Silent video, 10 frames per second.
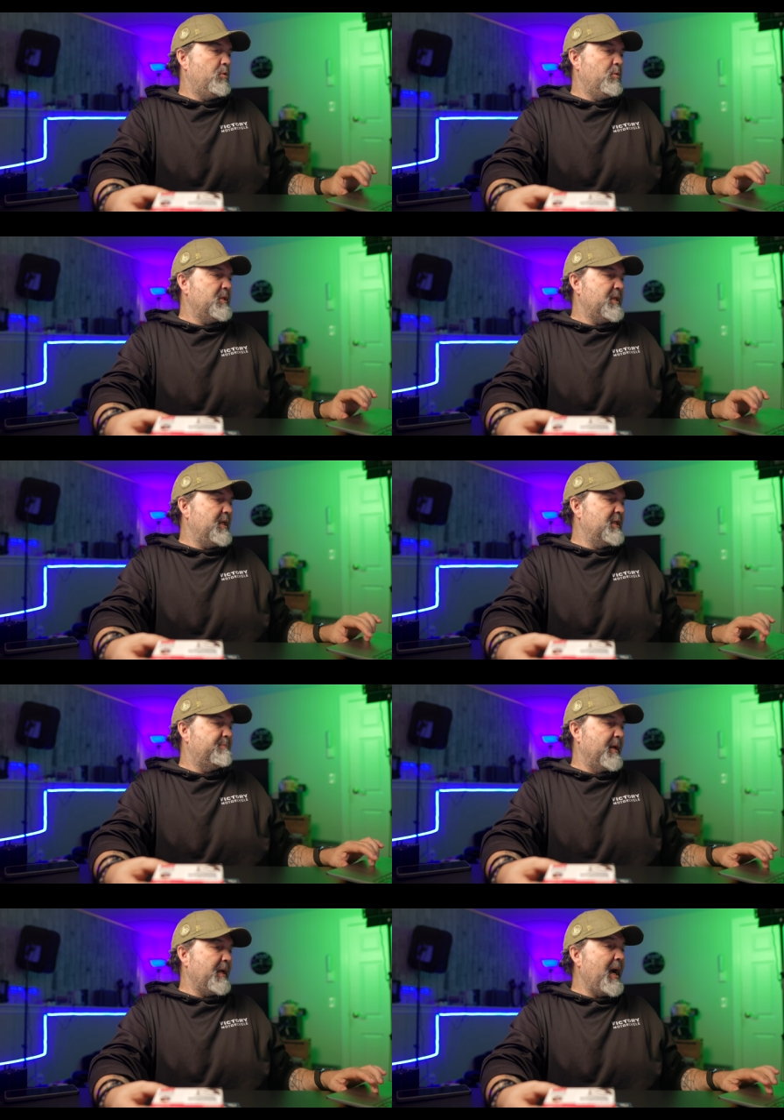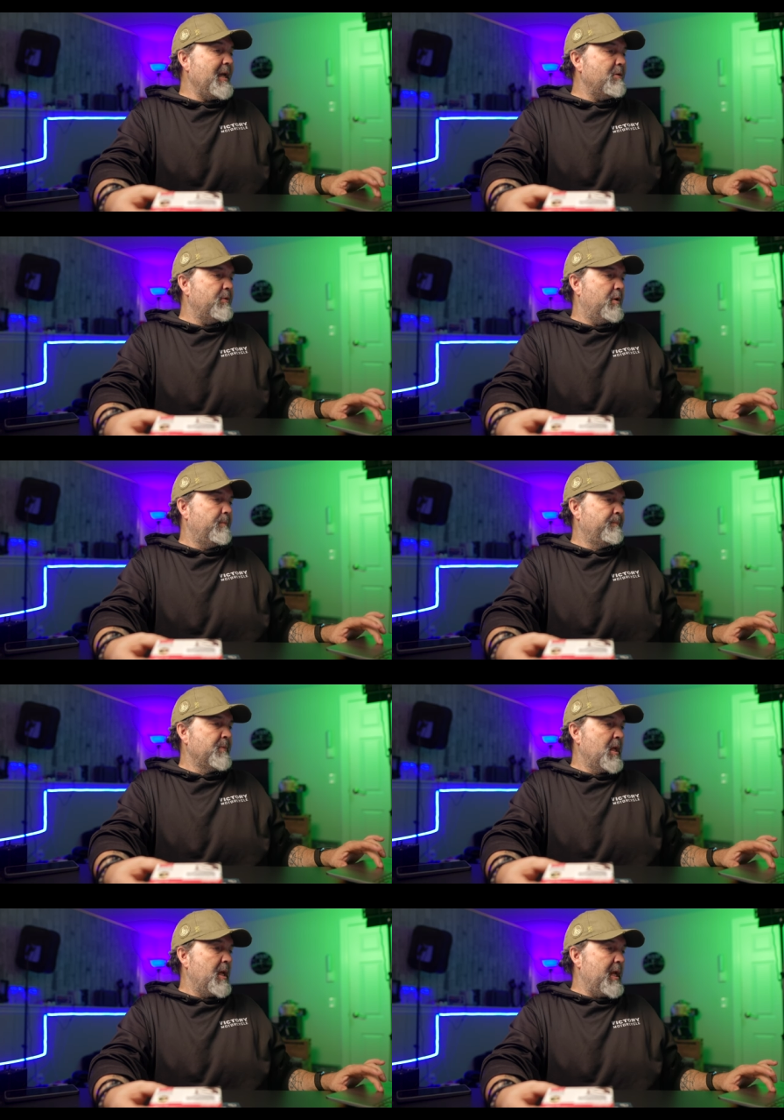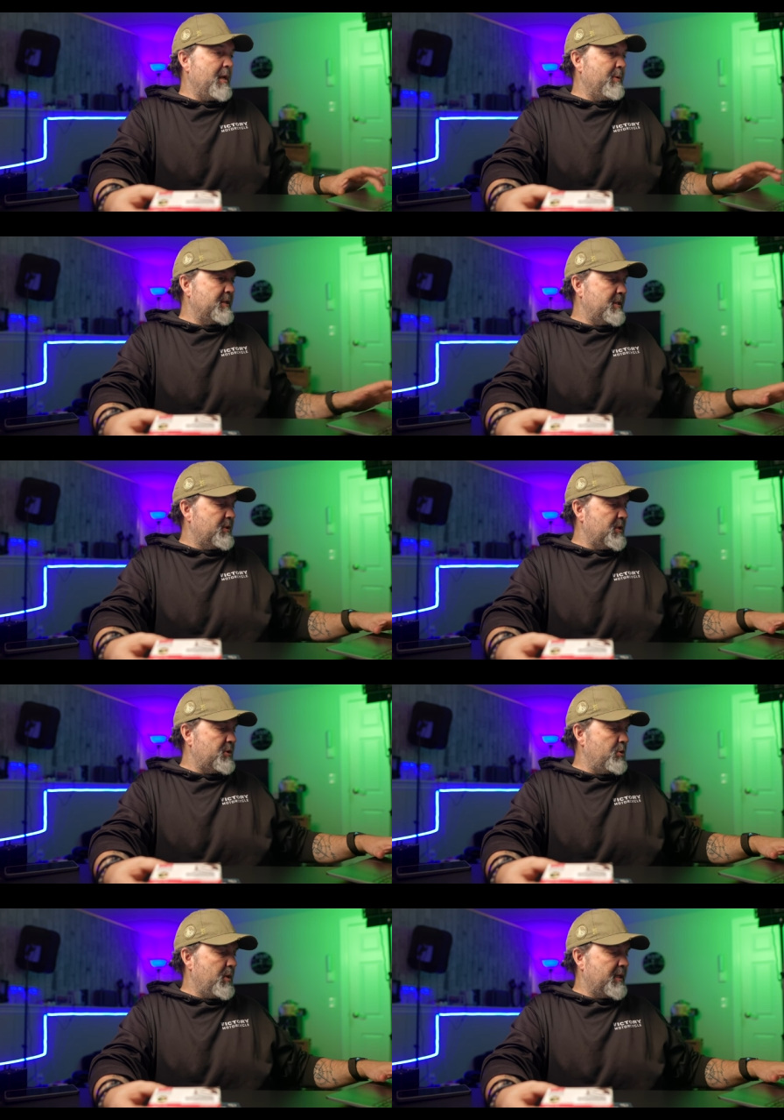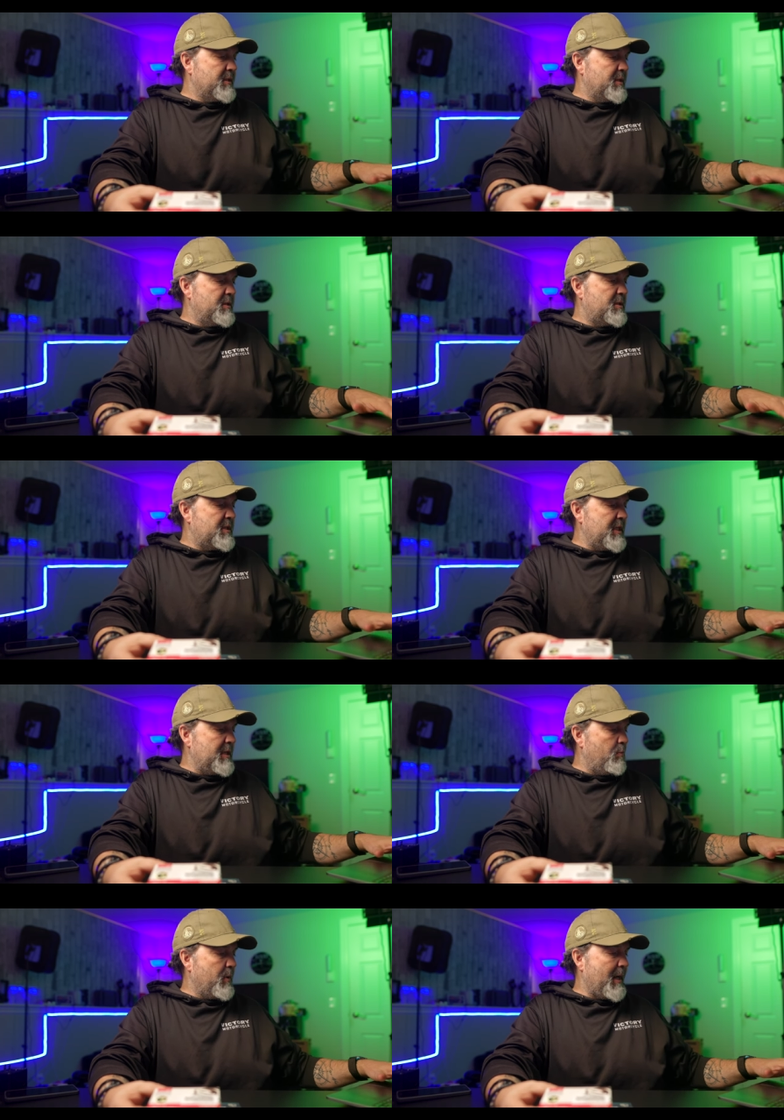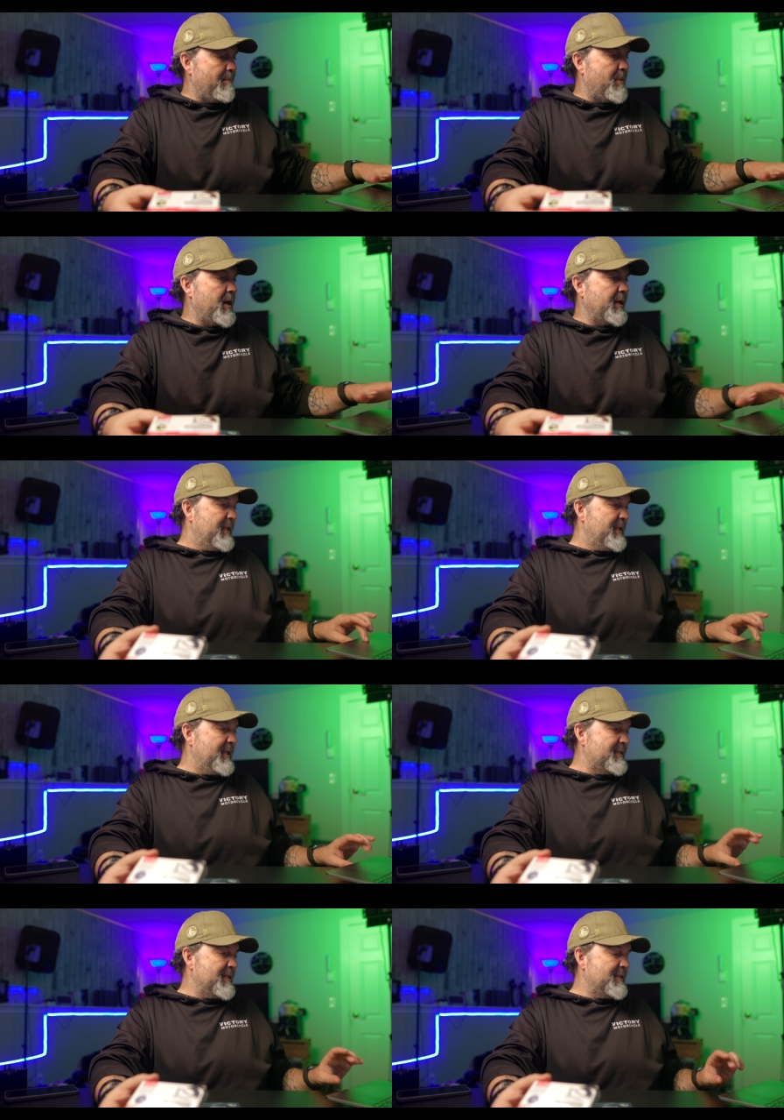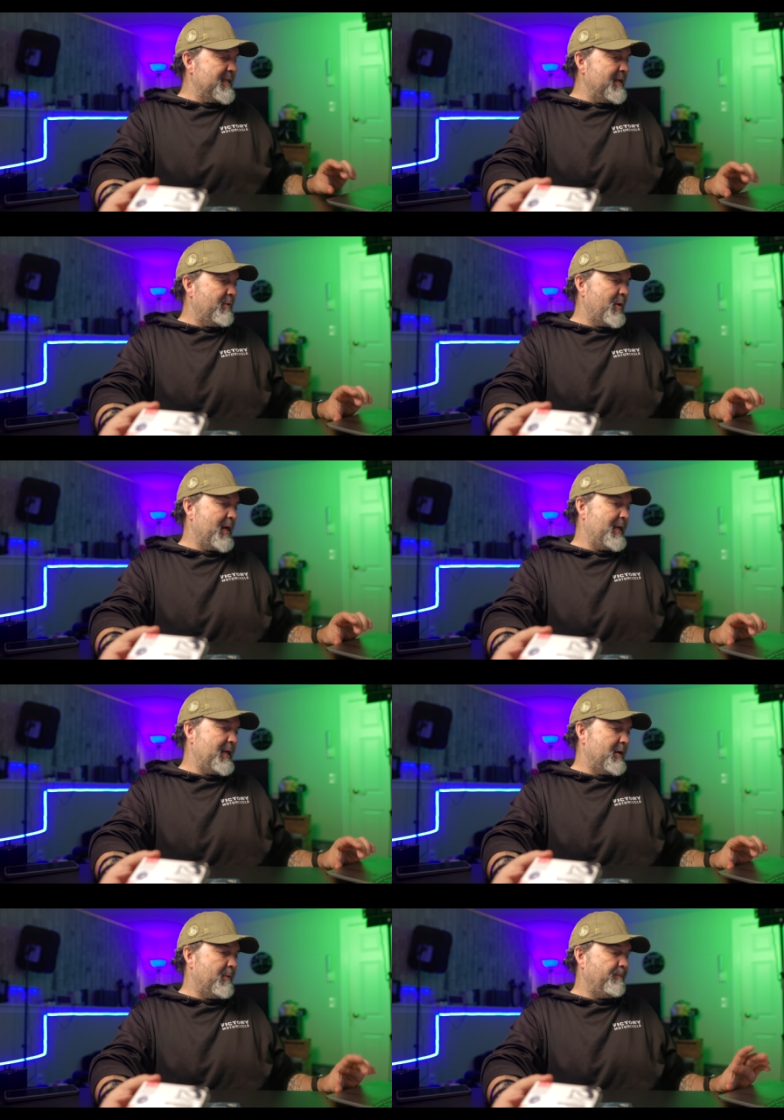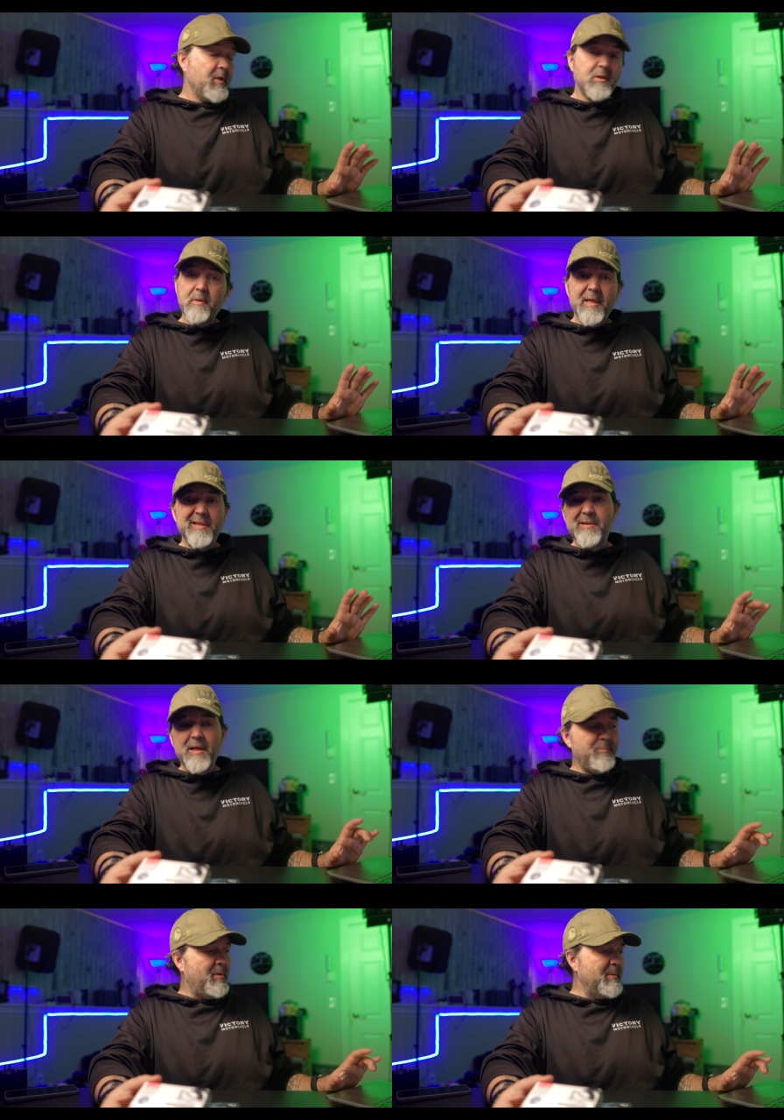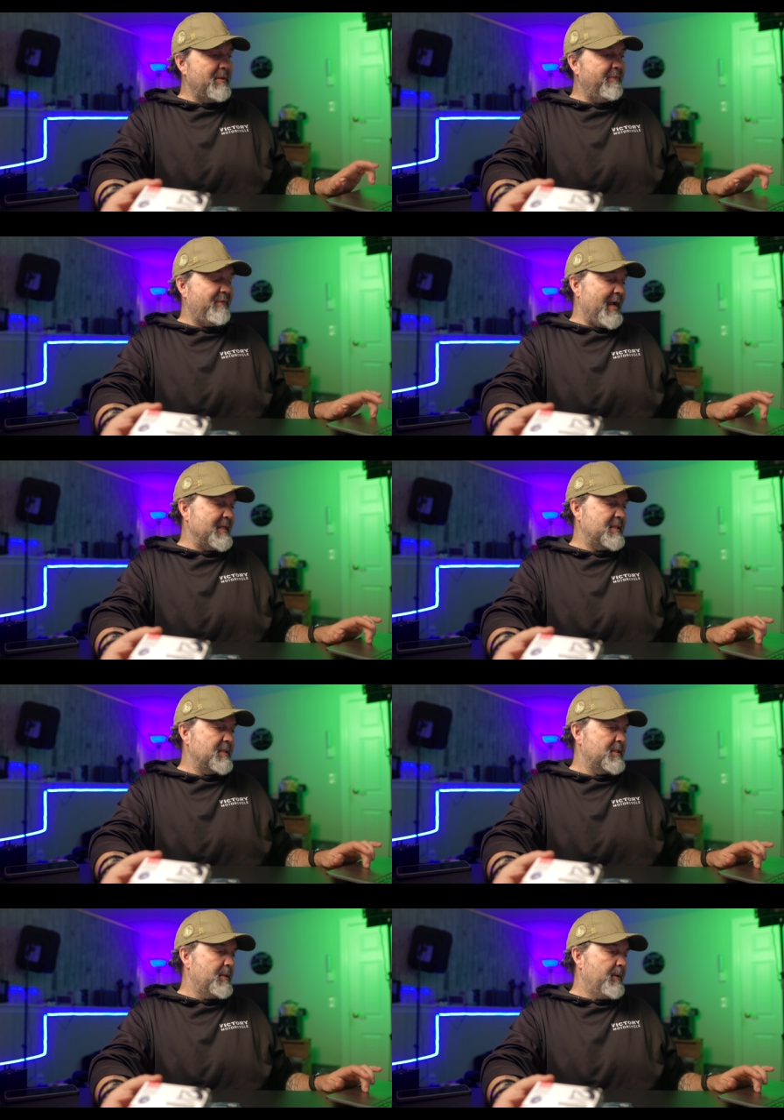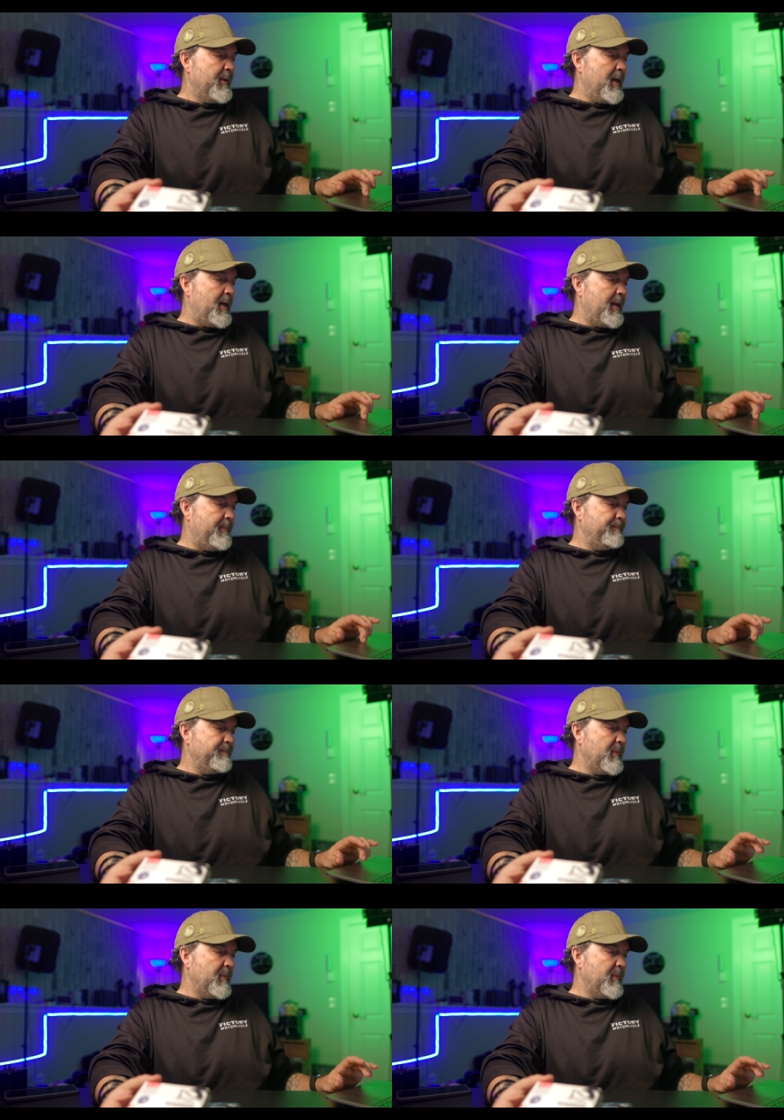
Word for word: who is KingSpec? I don't know. Anyways, just so you guys can see what I bought. This is it right here. So again, it's not probably the fastest. Um,